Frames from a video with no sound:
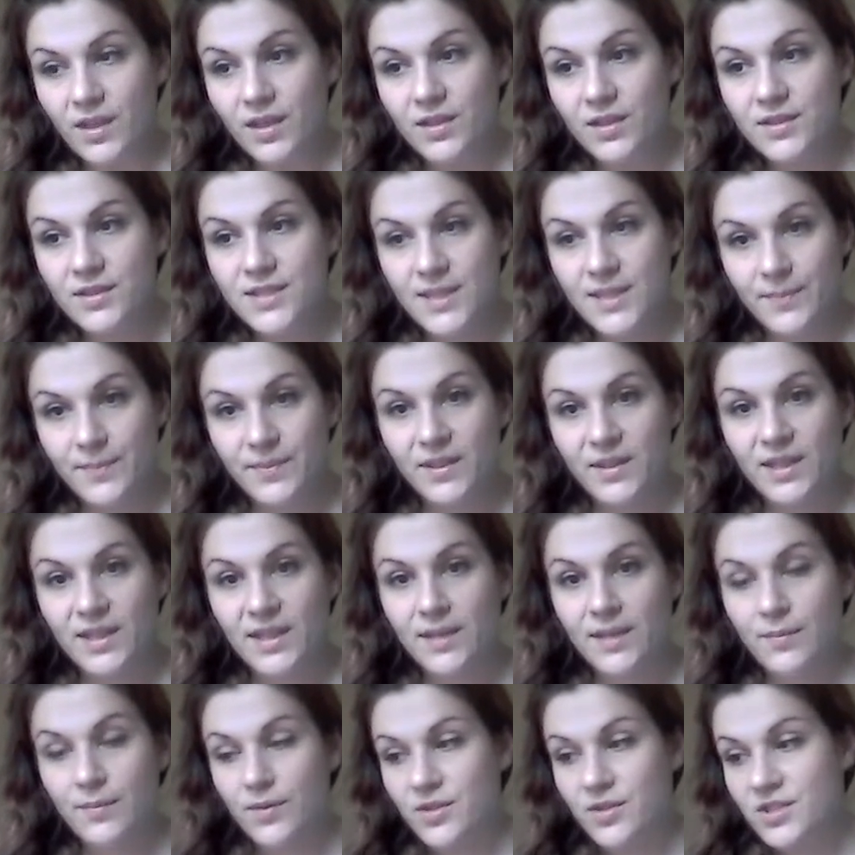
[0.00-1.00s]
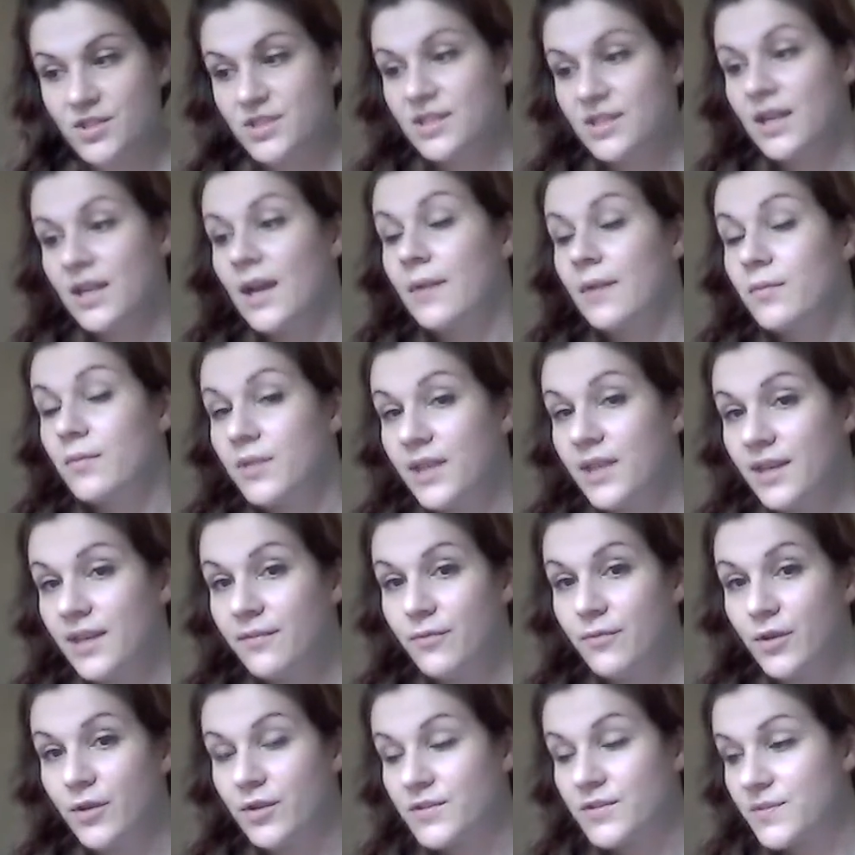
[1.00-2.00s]
typically emergency, I will get it
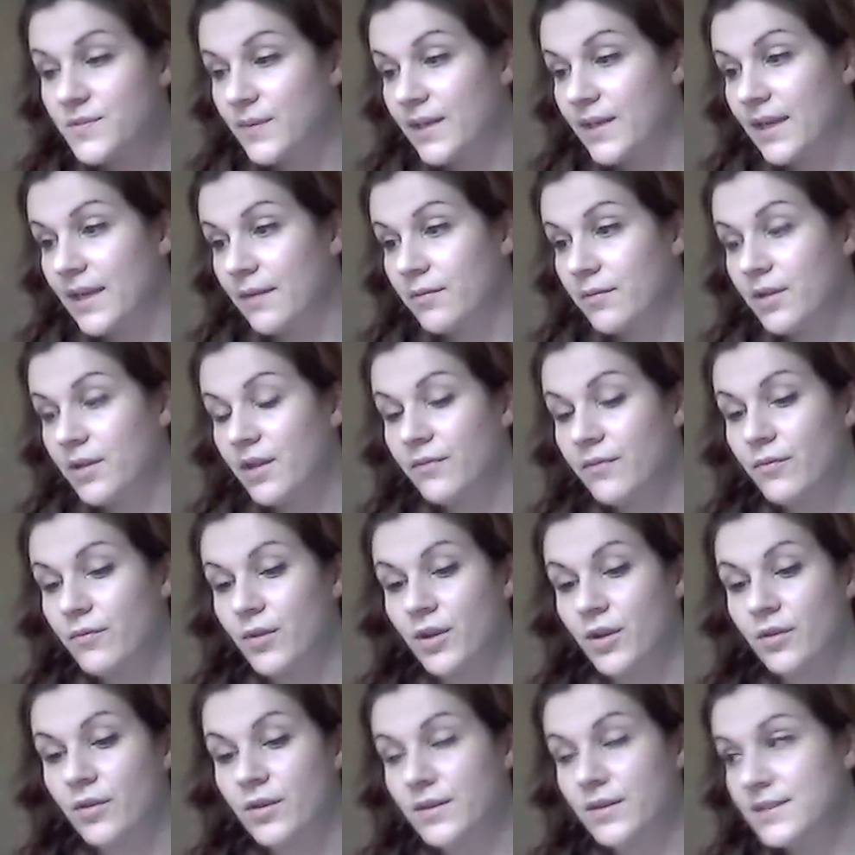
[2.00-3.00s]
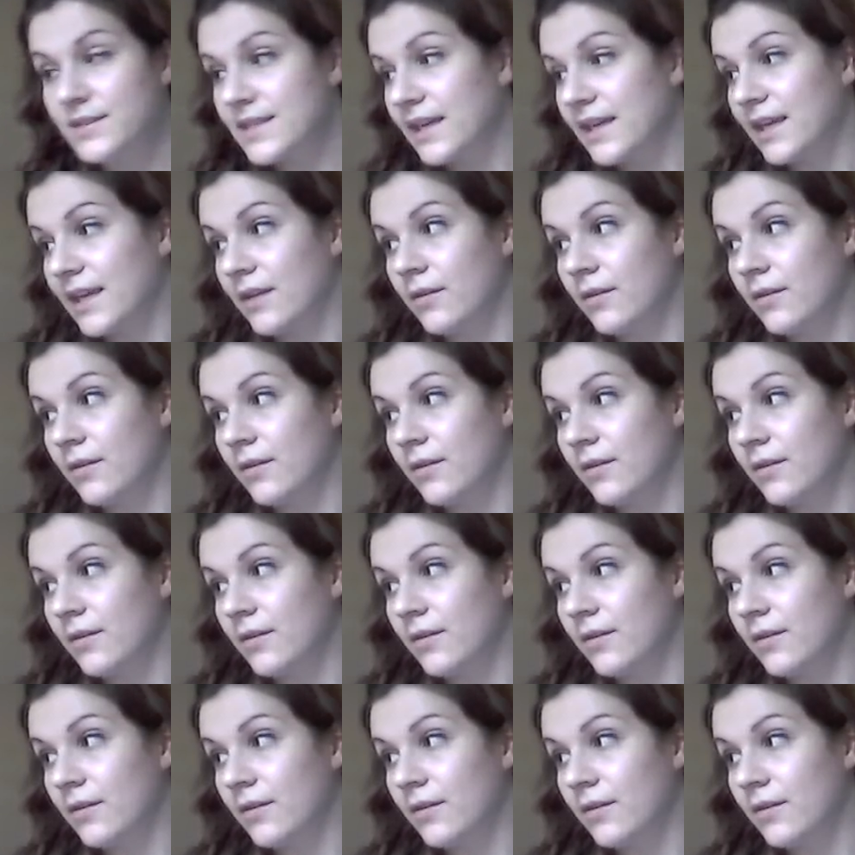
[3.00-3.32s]
for you, sweetie. I will get it for you in a second,